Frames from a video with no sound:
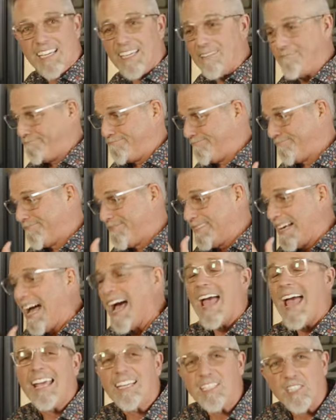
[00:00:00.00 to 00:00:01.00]
a
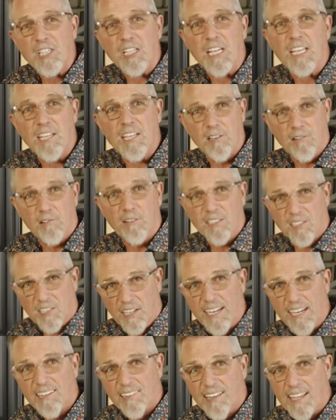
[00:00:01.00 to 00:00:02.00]
IGU,
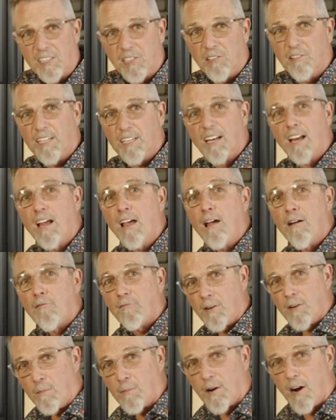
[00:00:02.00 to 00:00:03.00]
insulated glass unit,
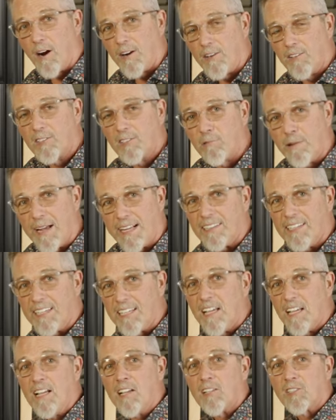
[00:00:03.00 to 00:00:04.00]
from Cardinal directly.
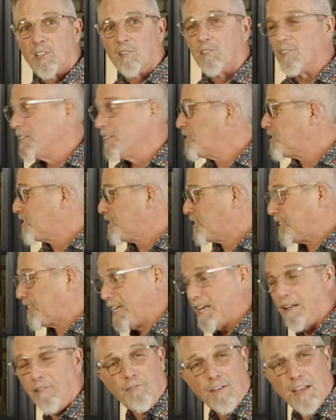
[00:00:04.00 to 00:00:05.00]
So the
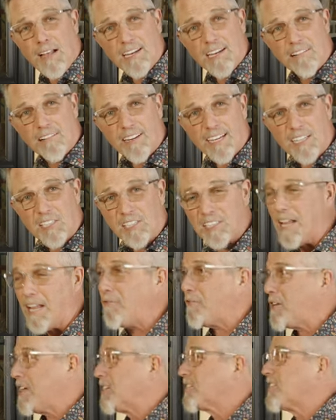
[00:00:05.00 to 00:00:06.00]
seal failure on this
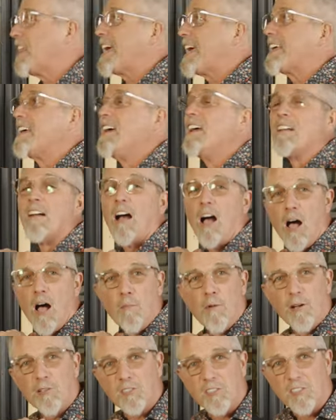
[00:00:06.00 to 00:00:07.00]
stuff is like
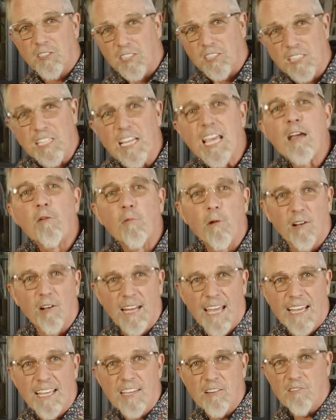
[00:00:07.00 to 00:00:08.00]
almost zero.
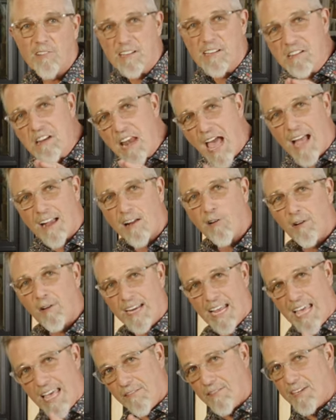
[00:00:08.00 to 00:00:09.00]
Like you're not going
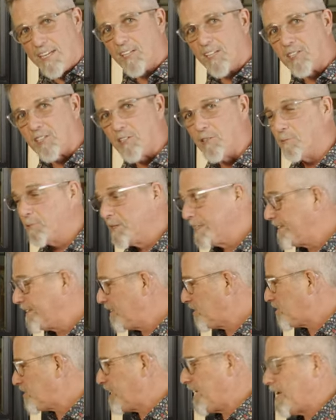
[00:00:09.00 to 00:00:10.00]
to have an issue with
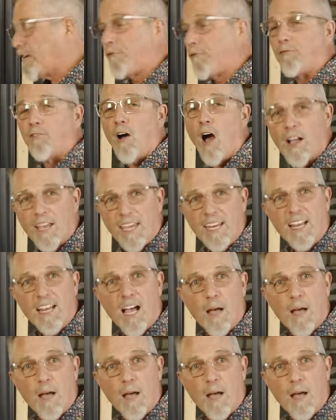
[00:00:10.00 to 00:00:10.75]
this thing fogging